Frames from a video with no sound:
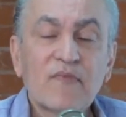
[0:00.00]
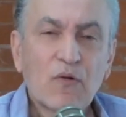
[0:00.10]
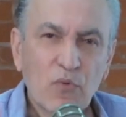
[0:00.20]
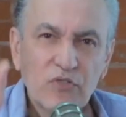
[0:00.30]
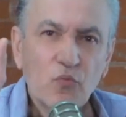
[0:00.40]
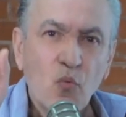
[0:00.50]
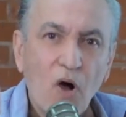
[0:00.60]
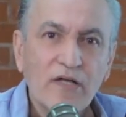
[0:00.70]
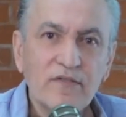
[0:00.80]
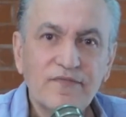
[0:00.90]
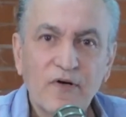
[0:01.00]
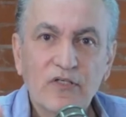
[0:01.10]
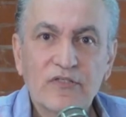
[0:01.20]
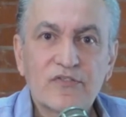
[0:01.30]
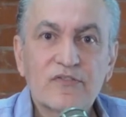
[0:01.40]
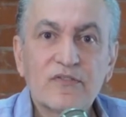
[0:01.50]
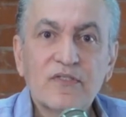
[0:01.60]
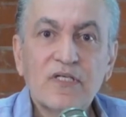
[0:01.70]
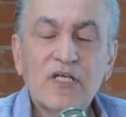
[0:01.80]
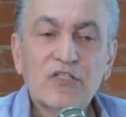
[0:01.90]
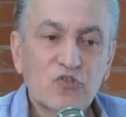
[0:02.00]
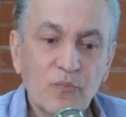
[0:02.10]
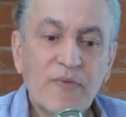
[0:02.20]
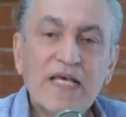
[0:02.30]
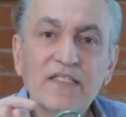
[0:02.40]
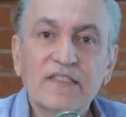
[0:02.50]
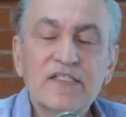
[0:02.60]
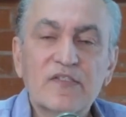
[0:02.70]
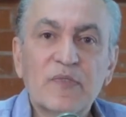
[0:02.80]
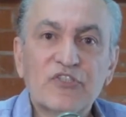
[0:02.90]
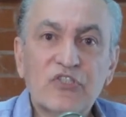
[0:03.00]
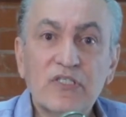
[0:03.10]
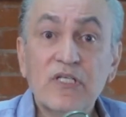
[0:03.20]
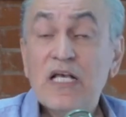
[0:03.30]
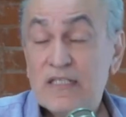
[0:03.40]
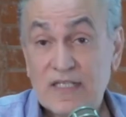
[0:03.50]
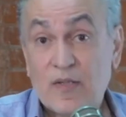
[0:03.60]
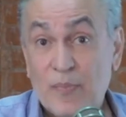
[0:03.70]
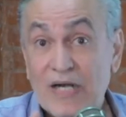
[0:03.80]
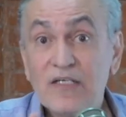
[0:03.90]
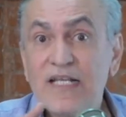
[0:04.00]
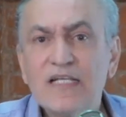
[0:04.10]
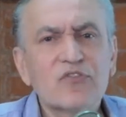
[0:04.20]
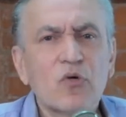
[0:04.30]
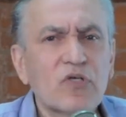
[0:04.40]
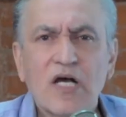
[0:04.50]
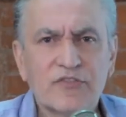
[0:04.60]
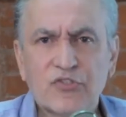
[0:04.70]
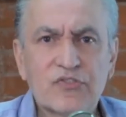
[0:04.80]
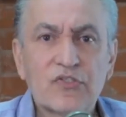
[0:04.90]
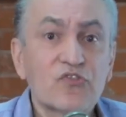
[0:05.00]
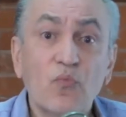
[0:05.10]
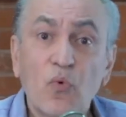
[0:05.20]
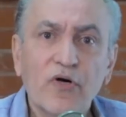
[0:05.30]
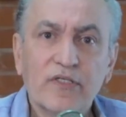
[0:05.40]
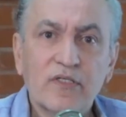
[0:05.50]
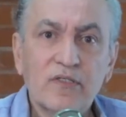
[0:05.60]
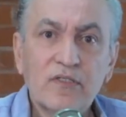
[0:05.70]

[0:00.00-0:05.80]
with one focus, to make this machine that apparently has no consciousness to work